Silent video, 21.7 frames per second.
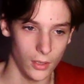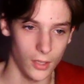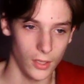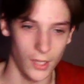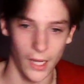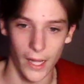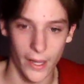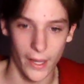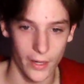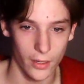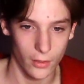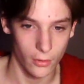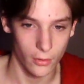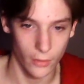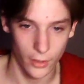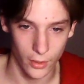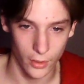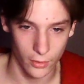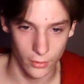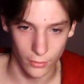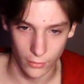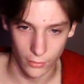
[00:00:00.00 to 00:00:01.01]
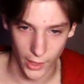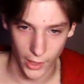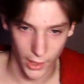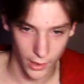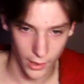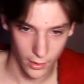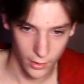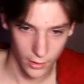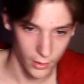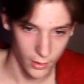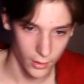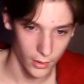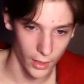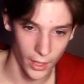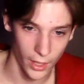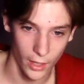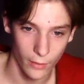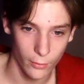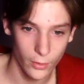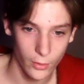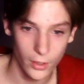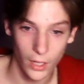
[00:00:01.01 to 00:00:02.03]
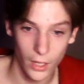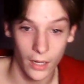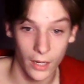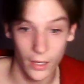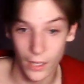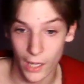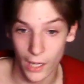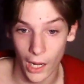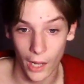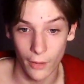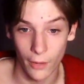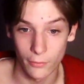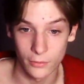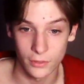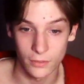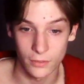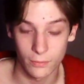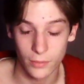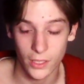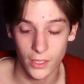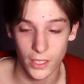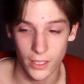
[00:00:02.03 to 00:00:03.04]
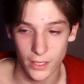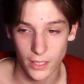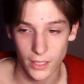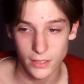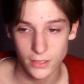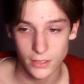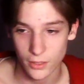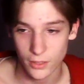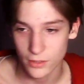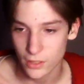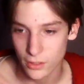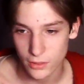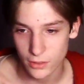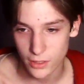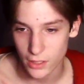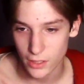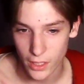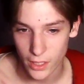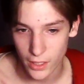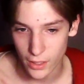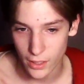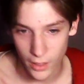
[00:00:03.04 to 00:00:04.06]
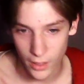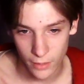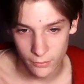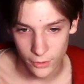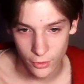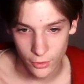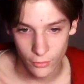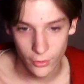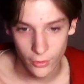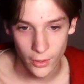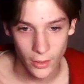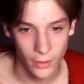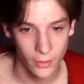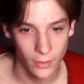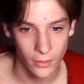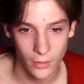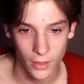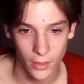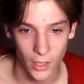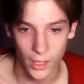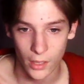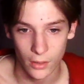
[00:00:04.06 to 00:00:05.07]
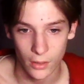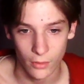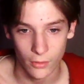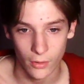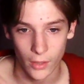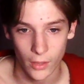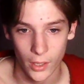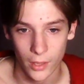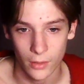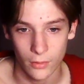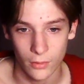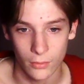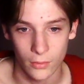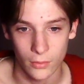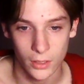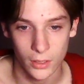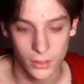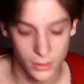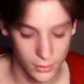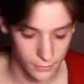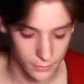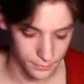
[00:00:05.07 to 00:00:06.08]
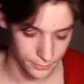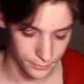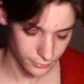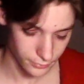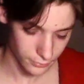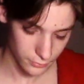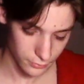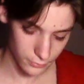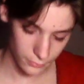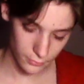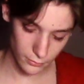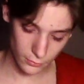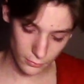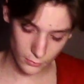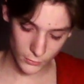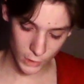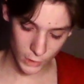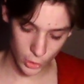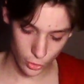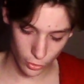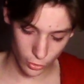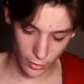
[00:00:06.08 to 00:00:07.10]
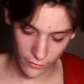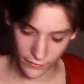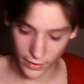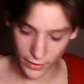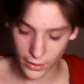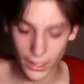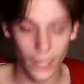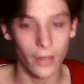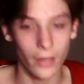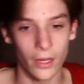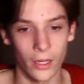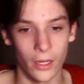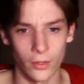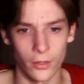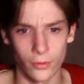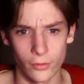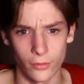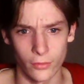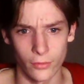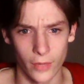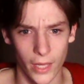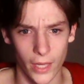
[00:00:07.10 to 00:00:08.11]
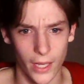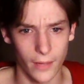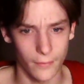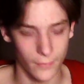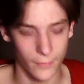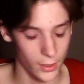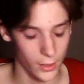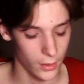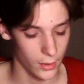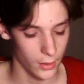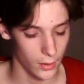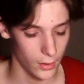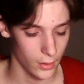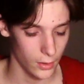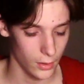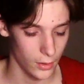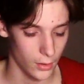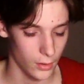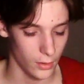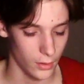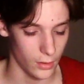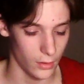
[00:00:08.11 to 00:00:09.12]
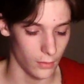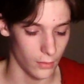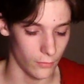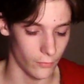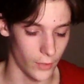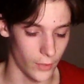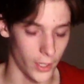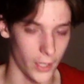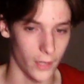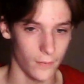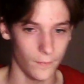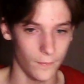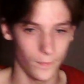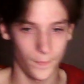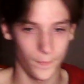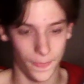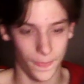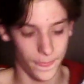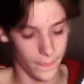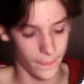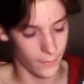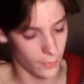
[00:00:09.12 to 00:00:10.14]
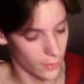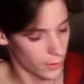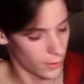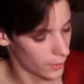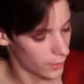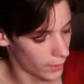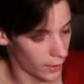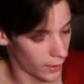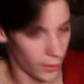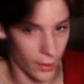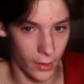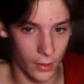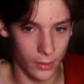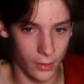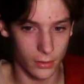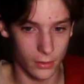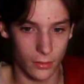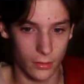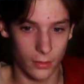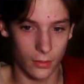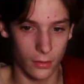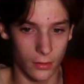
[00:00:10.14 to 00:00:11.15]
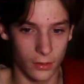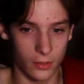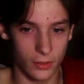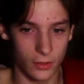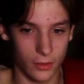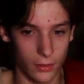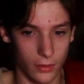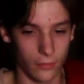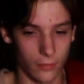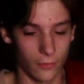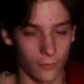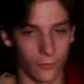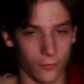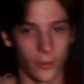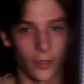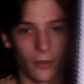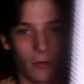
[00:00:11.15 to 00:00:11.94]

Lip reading: I didn't know how to do that, and I was playing Dead Cells and I was like, I'm annoyed that I don't know how to do this. So I found out how to do that, right? And it's wait,